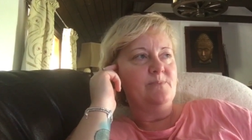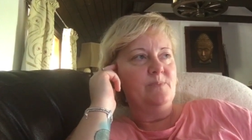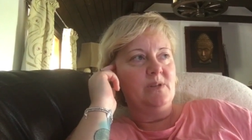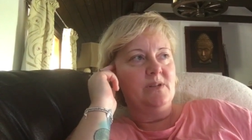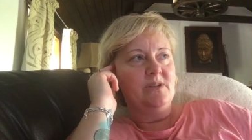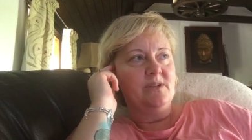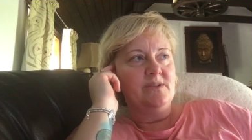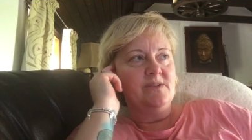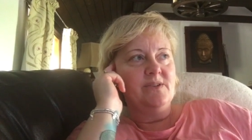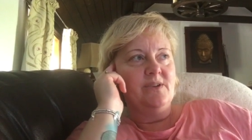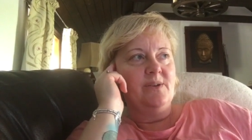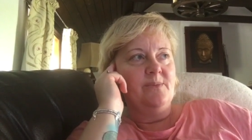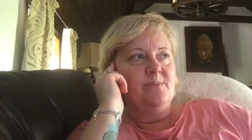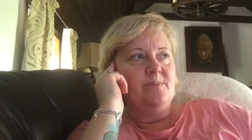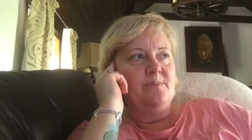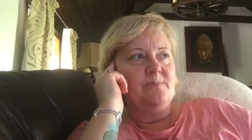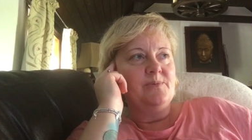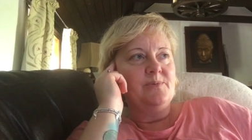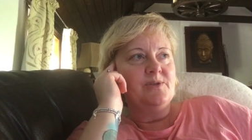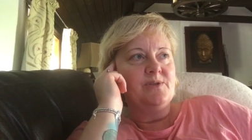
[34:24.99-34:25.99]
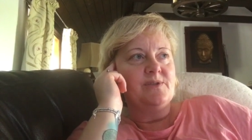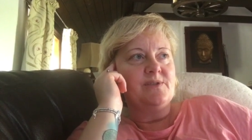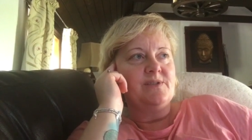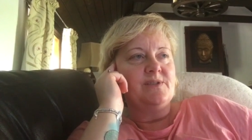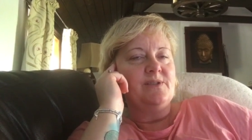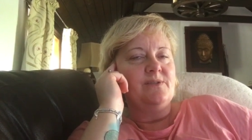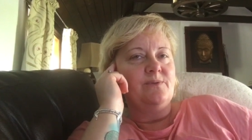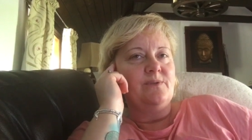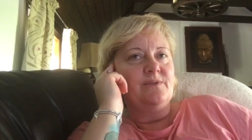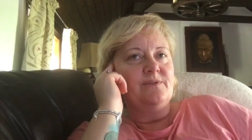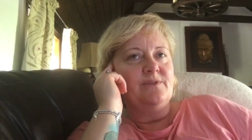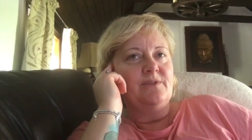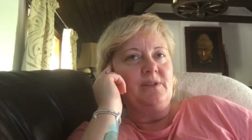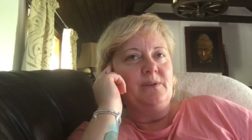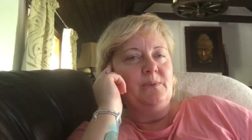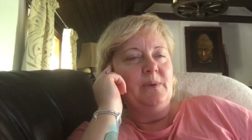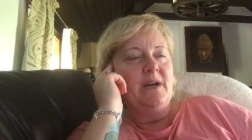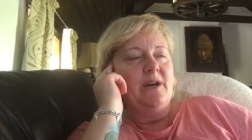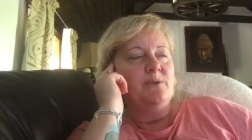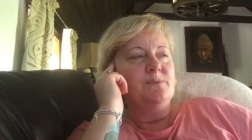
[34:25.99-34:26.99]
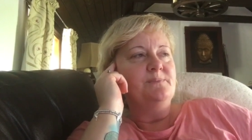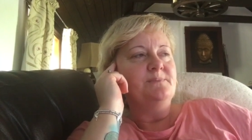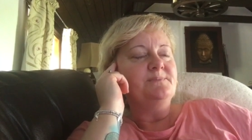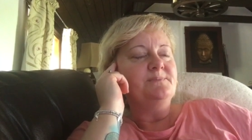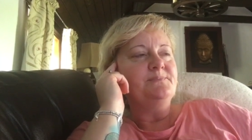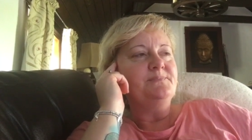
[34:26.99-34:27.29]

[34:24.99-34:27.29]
because I'm just still not very well.